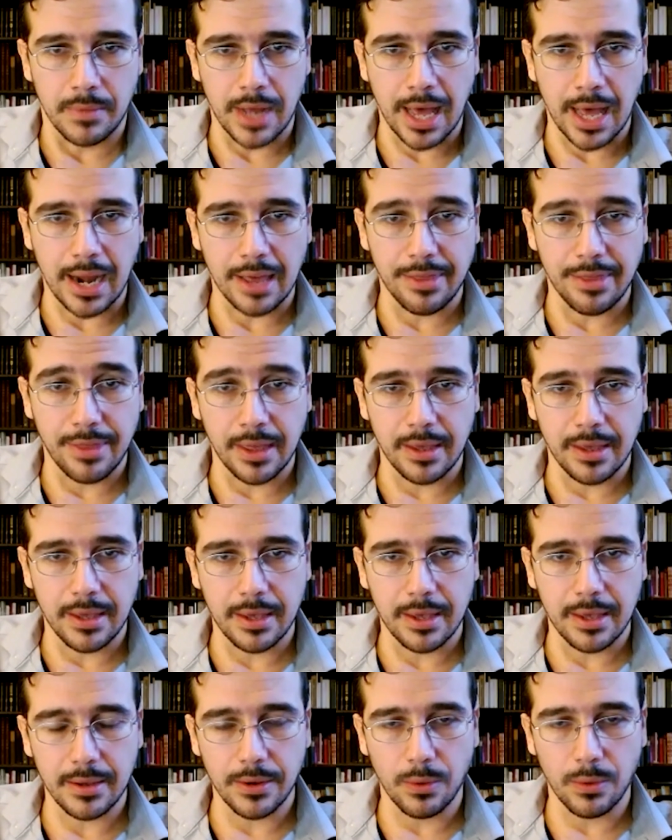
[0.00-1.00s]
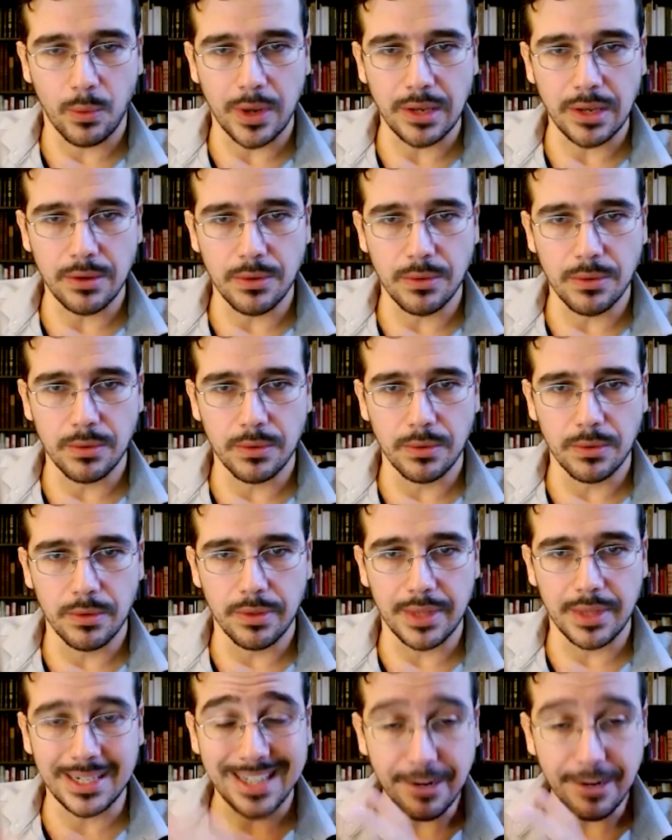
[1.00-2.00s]
I think
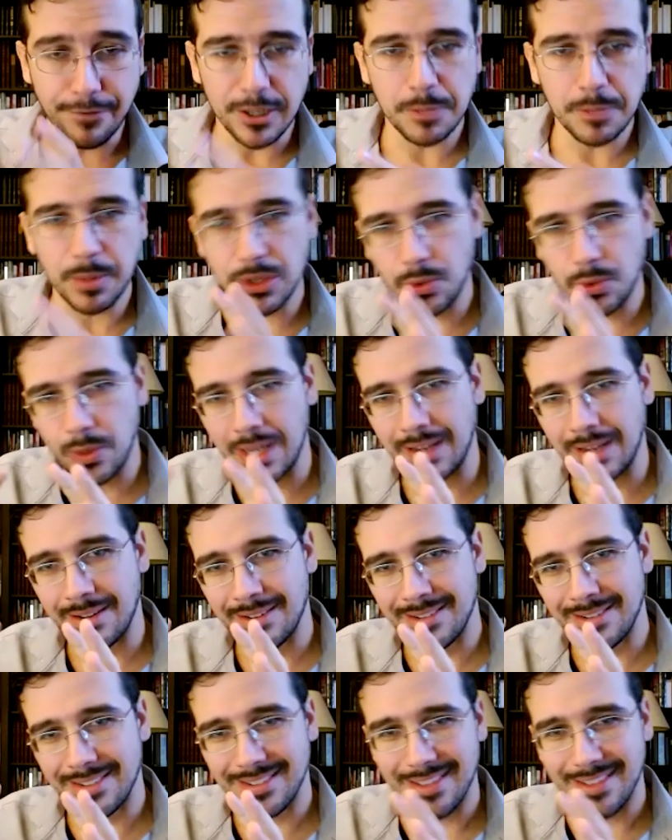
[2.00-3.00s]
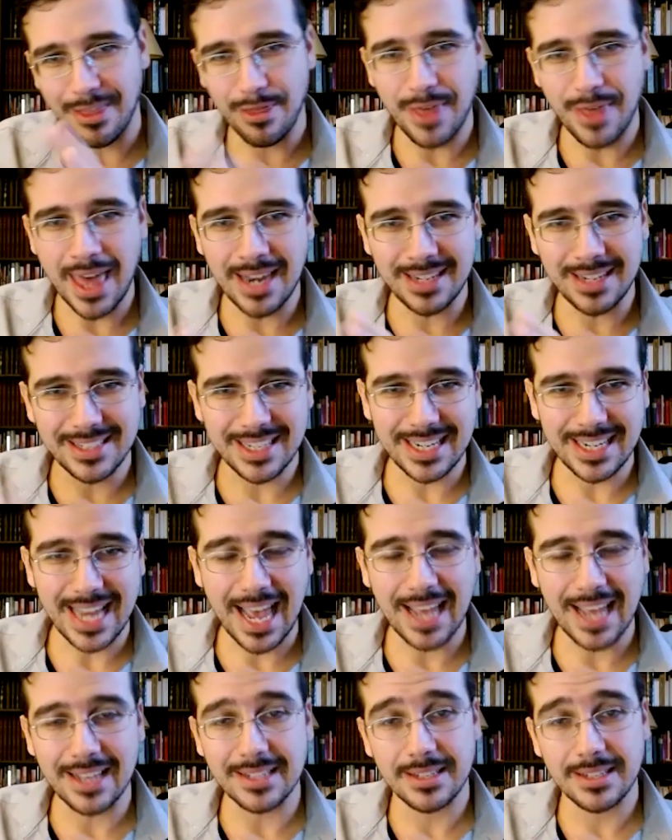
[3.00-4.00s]
the difference between then and
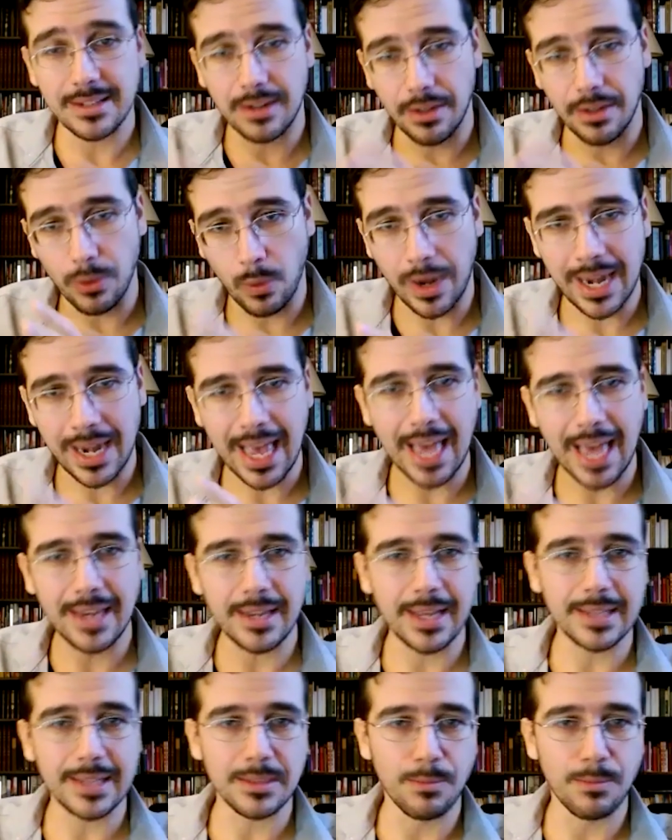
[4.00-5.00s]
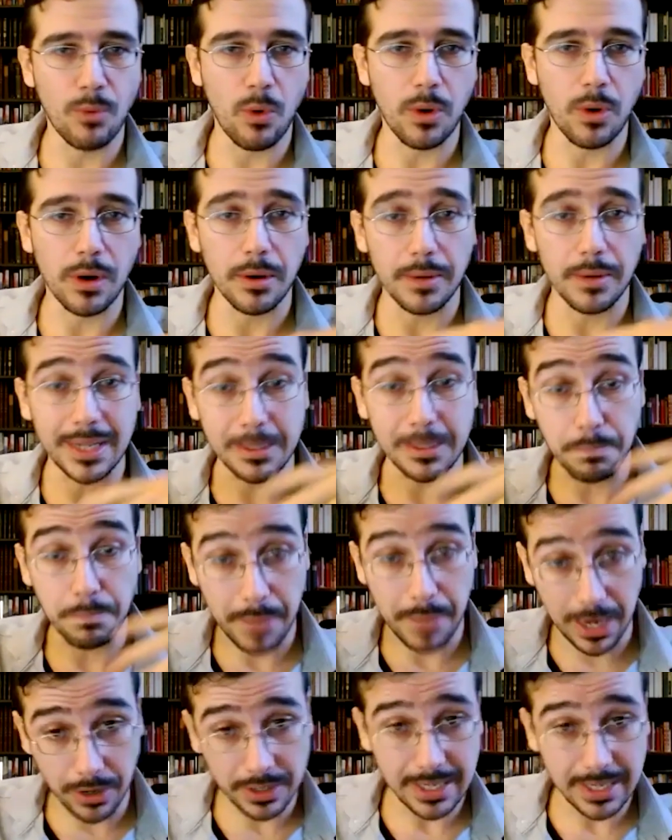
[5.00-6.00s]
today is, on the one hand, it's
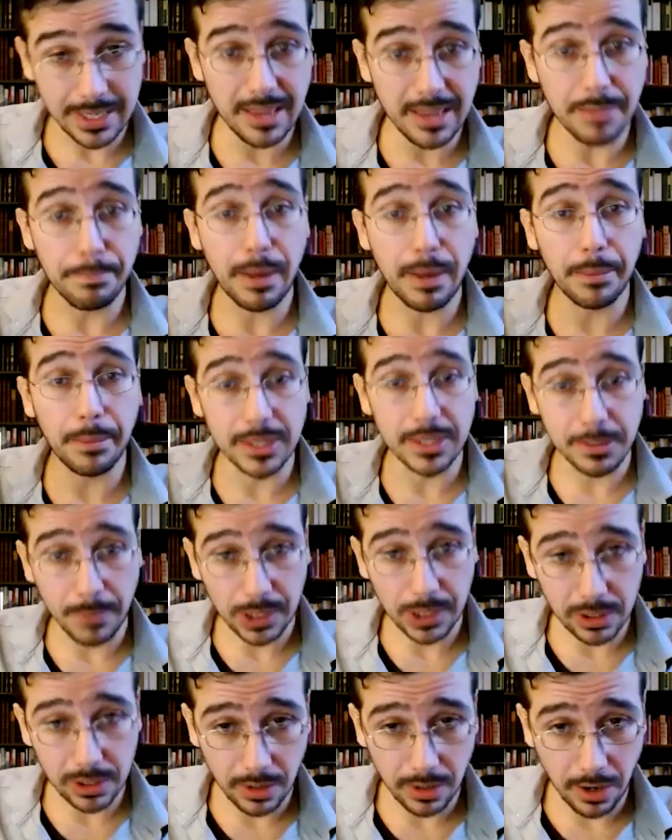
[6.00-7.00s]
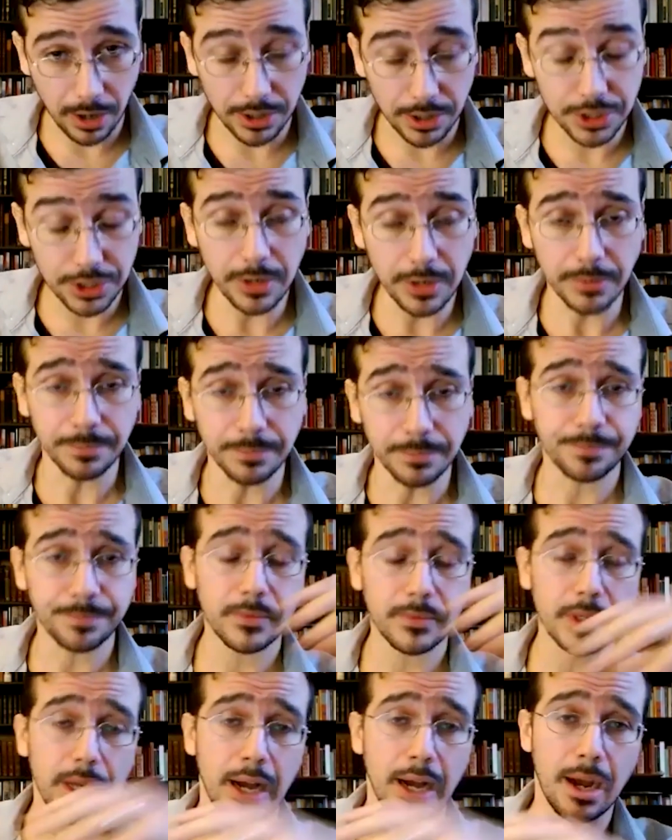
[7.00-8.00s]
bigger today. The bubble is much larger.
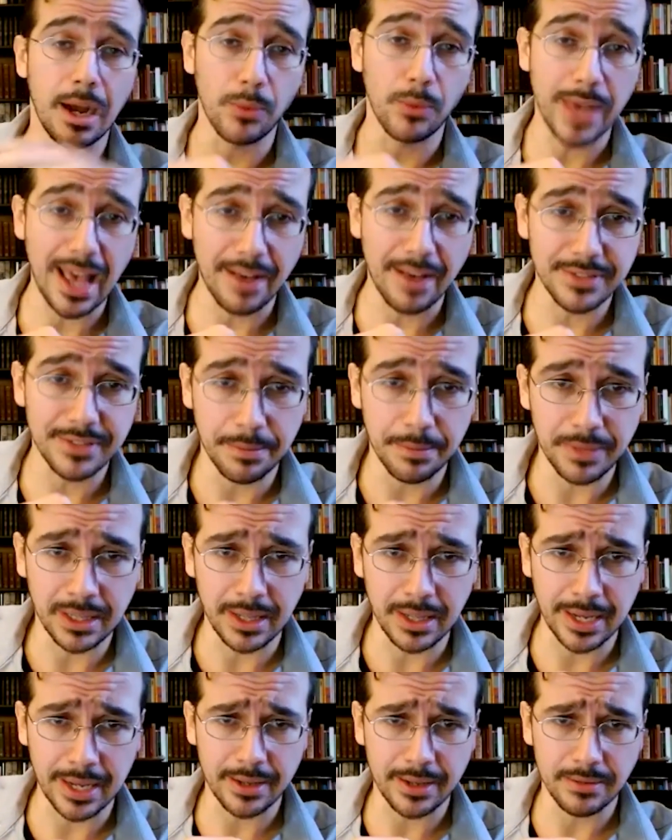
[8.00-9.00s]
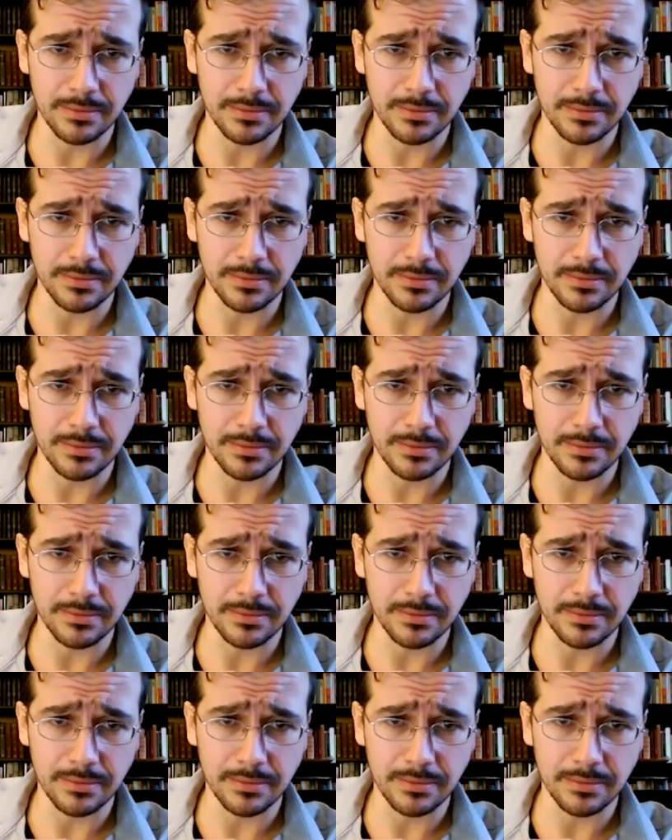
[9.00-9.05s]
We have something like